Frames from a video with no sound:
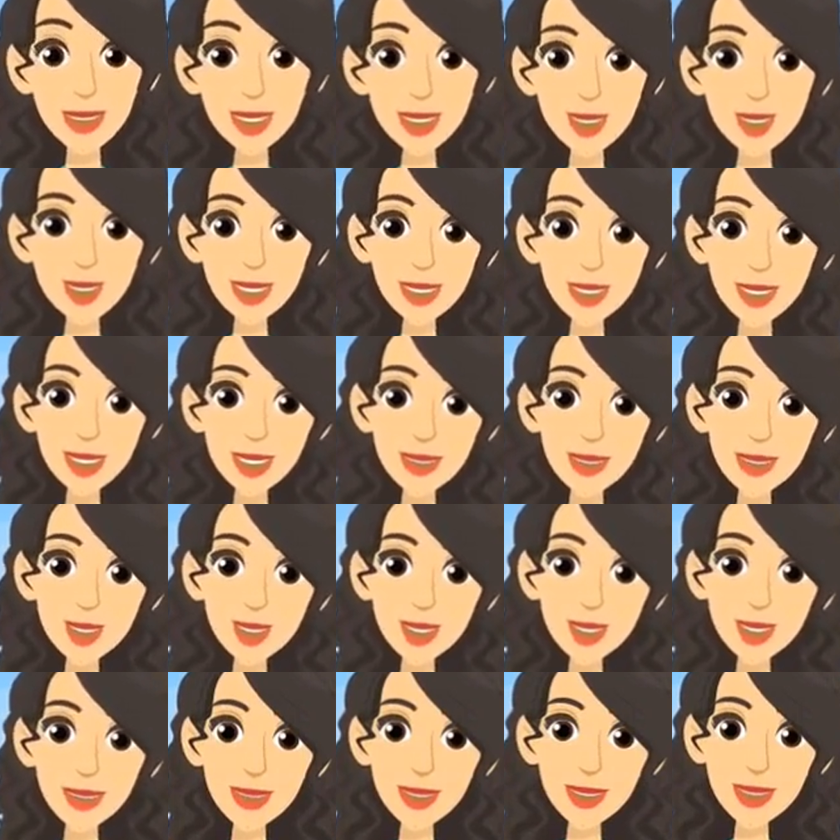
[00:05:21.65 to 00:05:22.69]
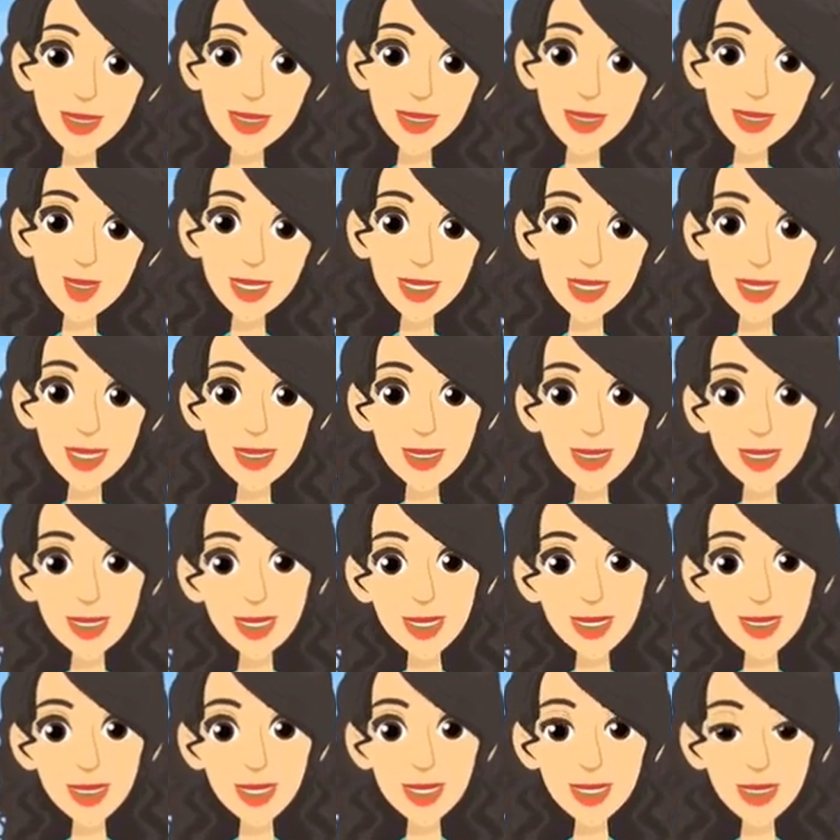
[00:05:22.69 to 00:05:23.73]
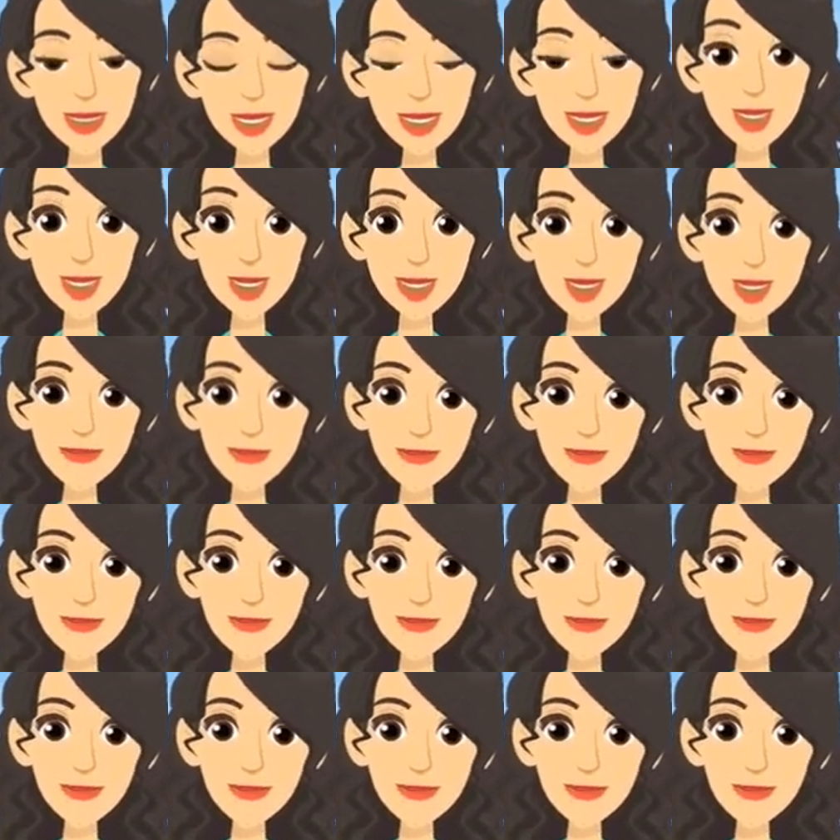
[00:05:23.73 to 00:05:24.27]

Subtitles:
to protect their rights and interests.